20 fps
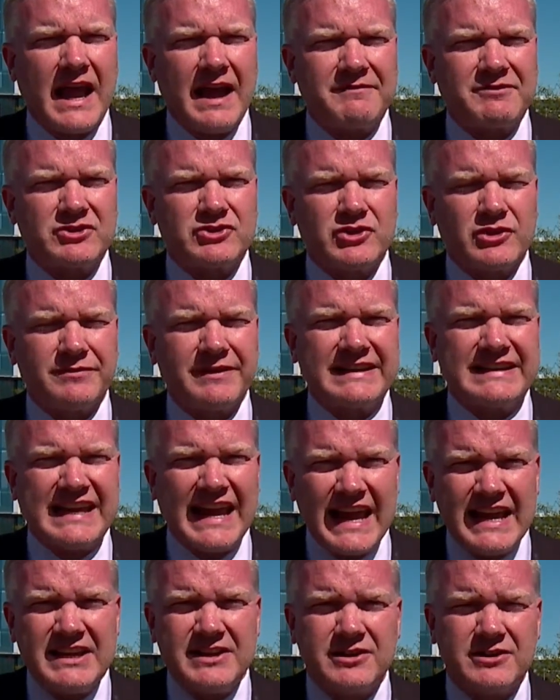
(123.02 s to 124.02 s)
after serving
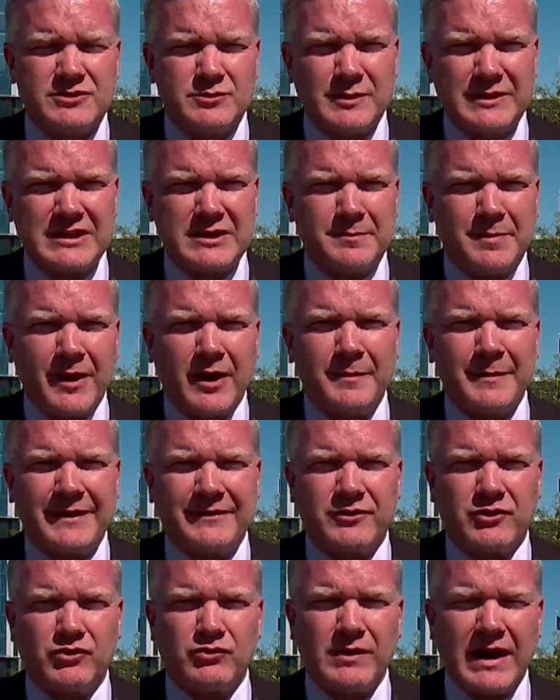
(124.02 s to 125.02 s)
10 years with the Department of
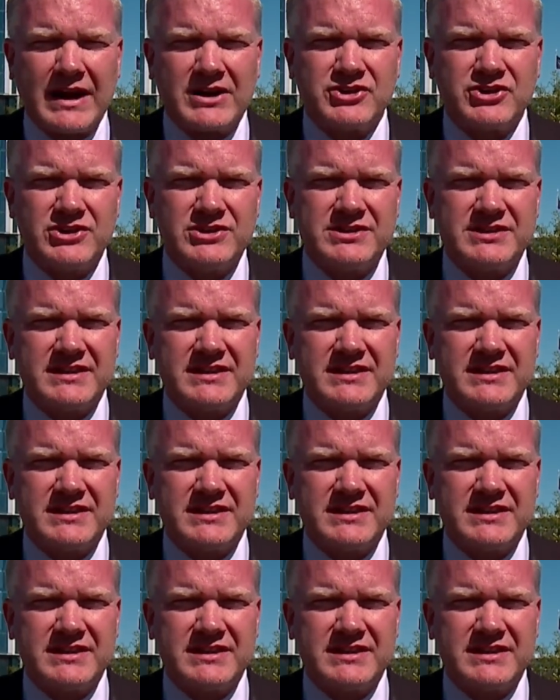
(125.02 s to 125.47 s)
Corrections,